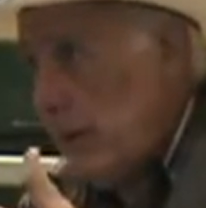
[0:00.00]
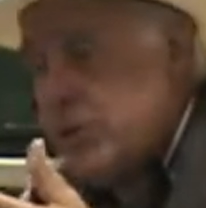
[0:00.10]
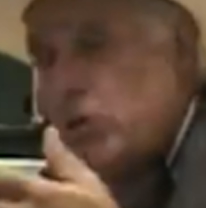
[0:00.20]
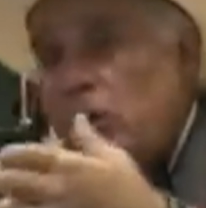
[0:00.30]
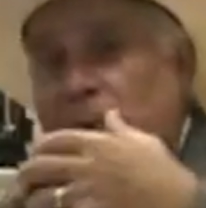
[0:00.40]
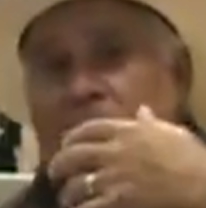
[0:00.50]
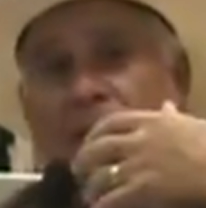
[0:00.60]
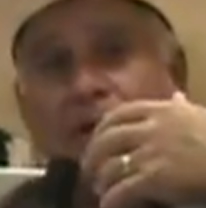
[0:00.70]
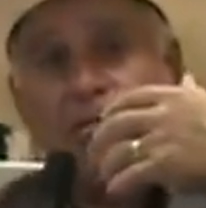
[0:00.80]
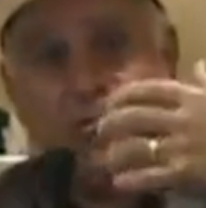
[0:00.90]
He's going to be
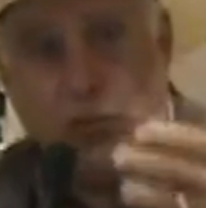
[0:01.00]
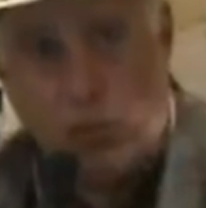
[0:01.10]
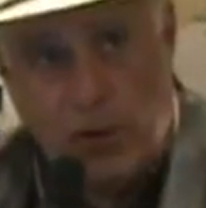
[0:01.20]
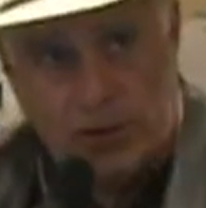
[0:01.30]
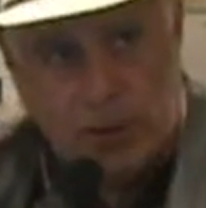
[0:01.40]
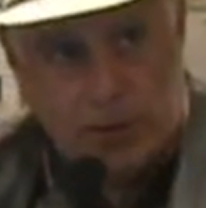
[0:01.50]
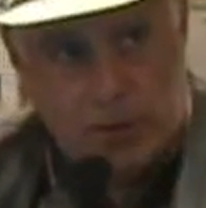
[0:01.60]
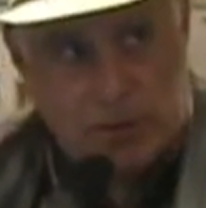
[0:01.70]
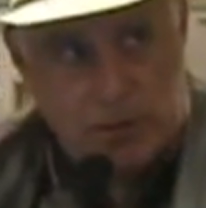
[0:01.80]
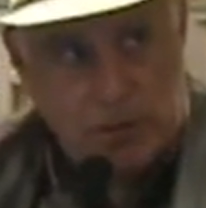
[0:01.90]
the
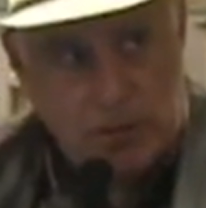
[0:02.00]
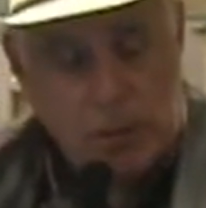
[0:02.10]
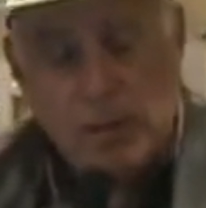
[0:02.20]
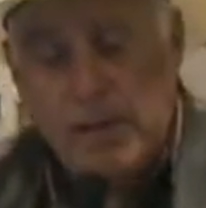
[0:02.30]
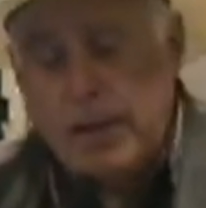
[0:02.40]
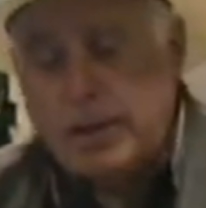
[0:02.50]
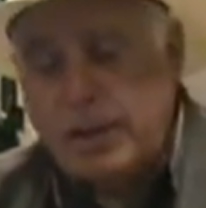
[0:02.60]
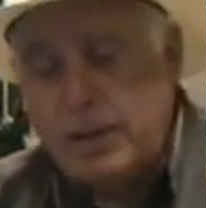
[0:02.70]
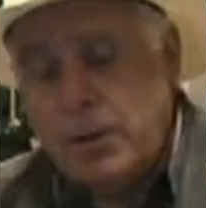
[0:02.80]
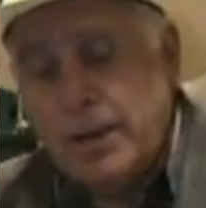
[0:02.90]
authorities. And
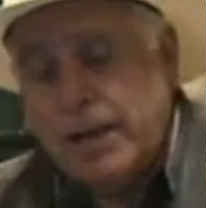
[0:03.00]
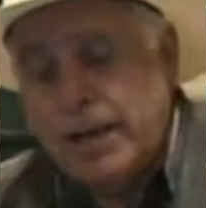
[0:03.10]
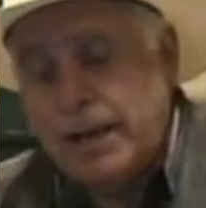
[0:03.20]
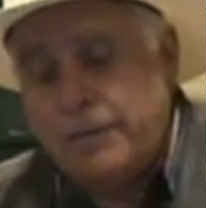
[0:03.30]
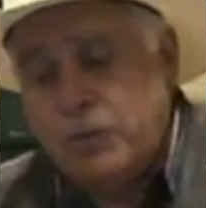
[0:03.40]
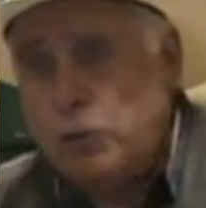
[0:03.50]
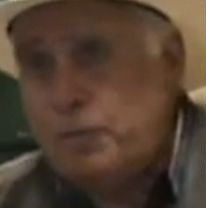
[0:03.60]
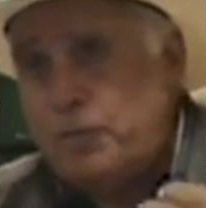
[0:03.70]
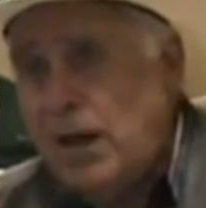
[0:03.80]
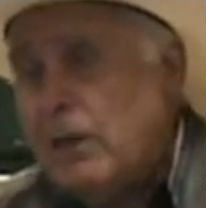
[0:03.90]
if you
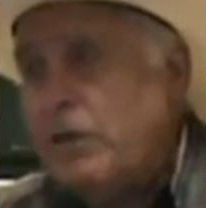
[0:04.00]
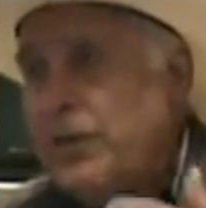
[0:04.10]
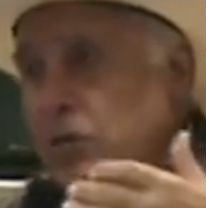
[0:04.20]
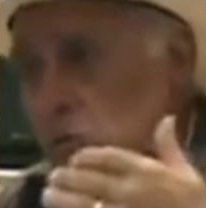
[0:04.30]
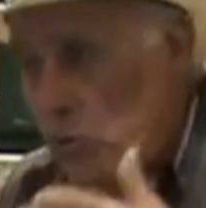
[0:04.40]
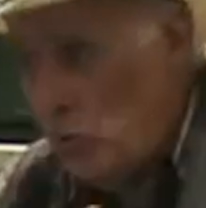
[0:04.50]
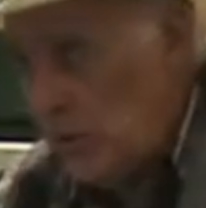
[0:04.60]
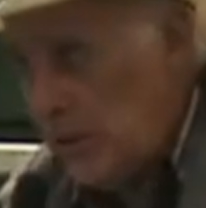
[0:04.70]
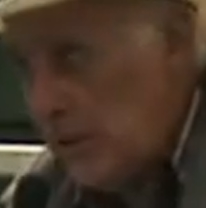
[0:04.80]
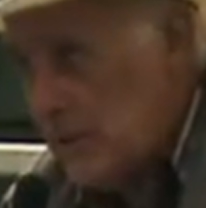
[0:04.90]
follow the
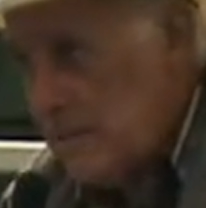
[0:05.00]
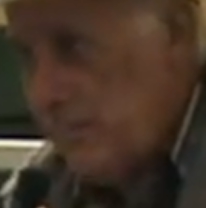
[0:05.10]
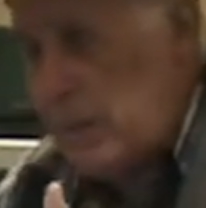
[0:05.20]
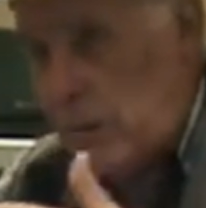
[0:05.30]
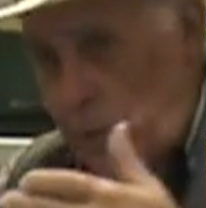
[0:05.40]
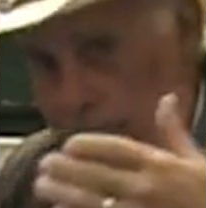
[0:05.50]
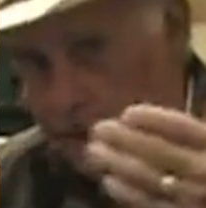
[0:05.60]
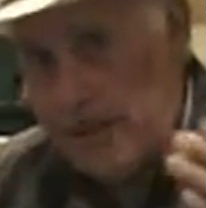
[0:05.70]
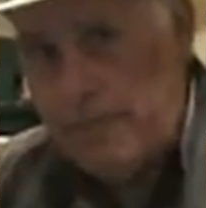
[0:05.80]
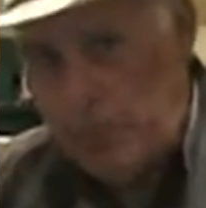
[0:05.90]
authorities
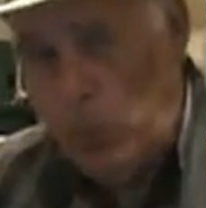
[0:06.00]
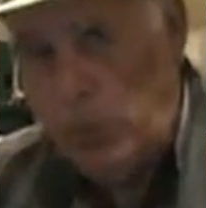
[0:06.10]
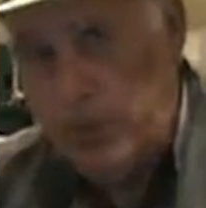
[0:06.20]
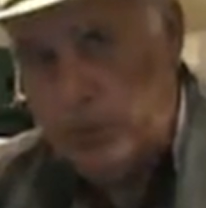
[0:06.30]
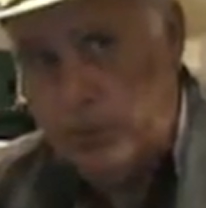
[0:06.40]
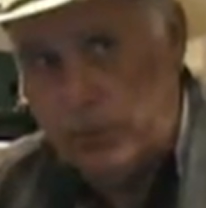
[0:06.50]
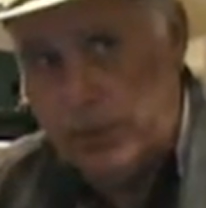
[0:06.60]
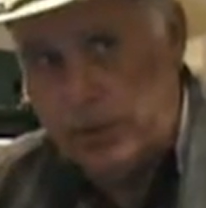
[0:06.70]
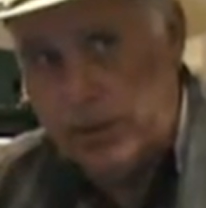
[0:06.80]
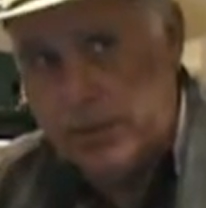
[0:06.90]
at that point,
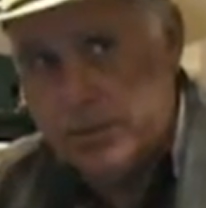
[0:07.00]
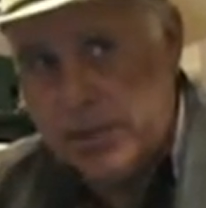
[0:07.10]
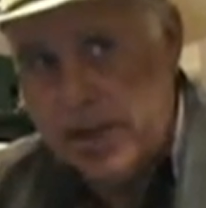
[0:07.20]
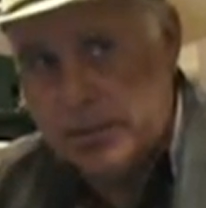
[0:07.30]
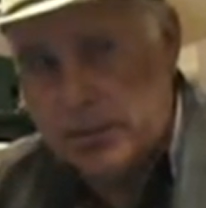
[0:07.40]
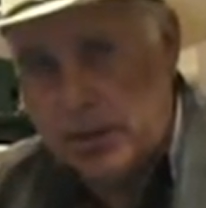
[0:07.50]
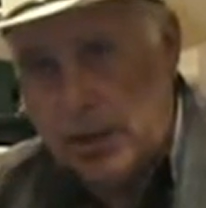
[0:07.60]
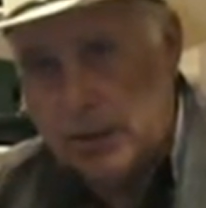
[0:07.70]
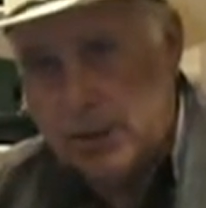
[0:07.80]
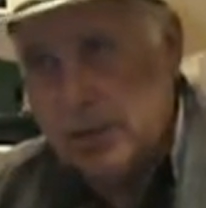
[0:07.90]
when it becomes the
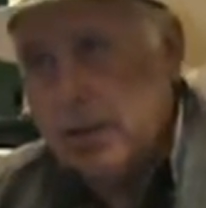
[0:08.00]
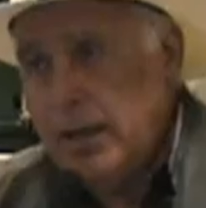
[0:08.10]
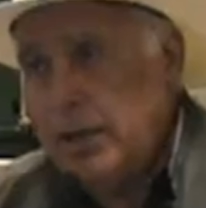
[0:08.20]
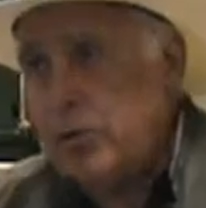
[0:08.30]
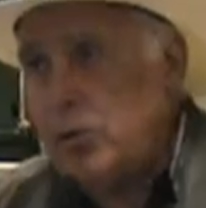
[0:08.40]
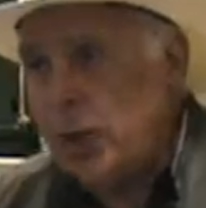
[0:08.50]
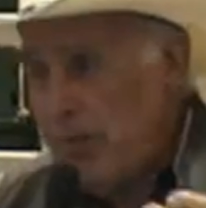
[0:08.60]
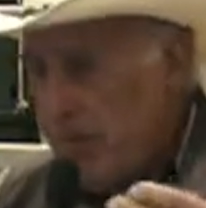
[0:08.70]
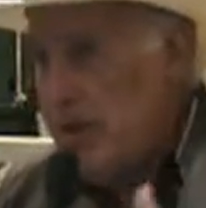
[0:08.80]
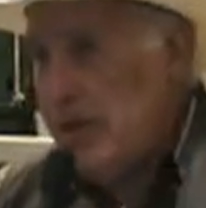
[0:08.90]
Antichrist, and you do
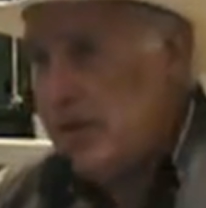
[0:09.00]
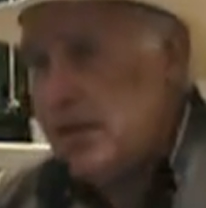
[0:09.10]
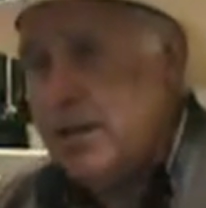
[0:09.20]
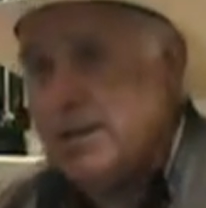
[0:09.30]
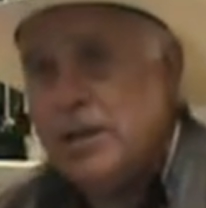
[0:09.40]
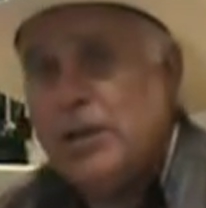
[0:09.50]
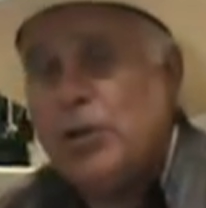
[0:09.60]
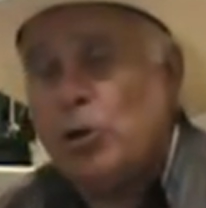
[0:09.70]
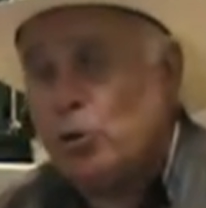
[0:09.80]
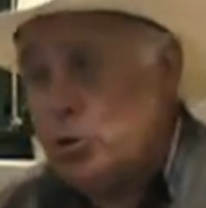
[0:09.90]
everything he
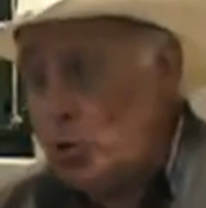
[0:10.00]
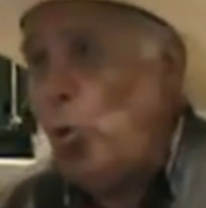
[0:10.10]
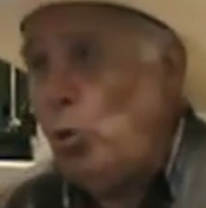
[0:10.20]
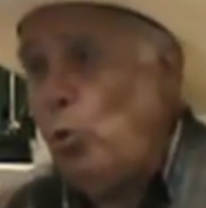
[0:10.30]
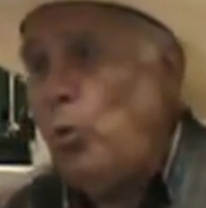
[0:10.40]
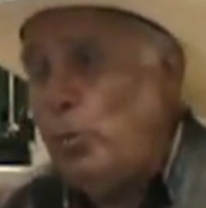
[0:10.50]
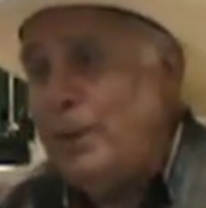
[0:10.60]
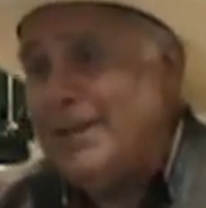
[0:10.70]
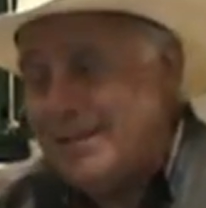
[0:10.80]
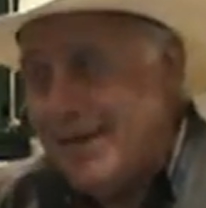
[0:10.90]
says, your soul will
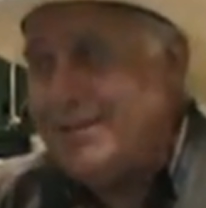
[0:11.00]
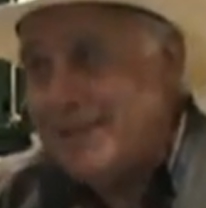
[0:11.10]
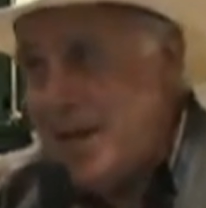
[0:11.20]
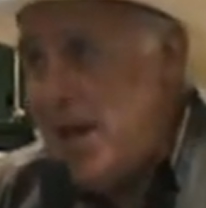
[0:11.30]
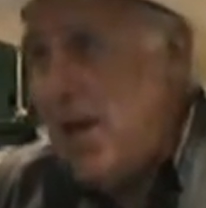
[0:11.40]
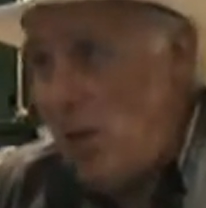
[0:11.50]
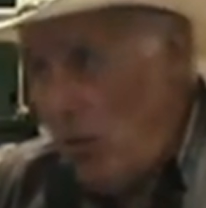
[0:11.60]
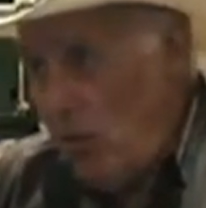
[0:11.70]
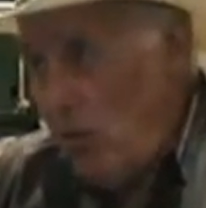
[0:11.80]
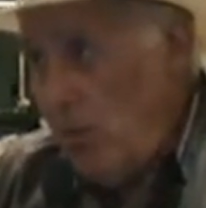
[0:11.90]
be sent to hell.
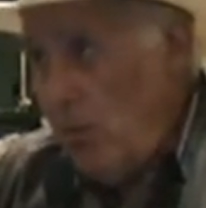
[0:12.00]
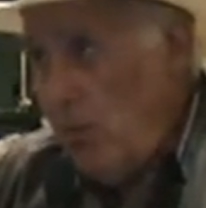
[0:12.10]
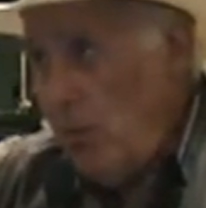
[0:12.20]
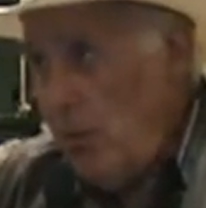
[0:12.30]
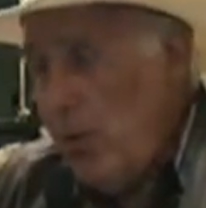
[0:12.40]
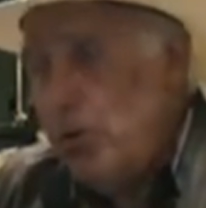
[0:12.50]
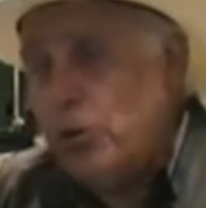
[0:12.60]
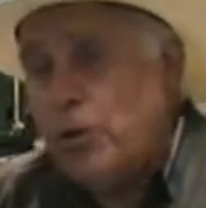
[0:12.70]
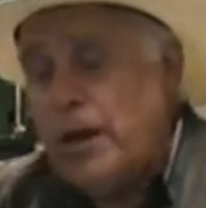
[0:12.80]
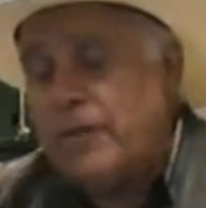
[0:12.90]
Yeah.
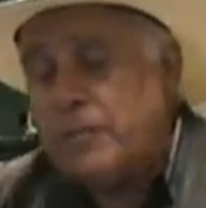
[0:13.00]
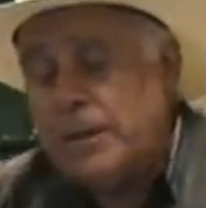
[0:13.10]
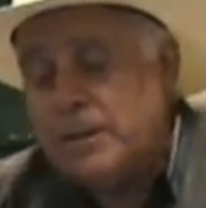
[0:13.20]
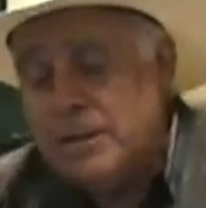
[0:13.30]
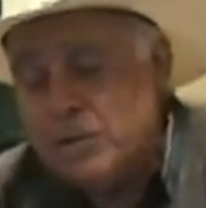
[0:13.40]
You're going to have to be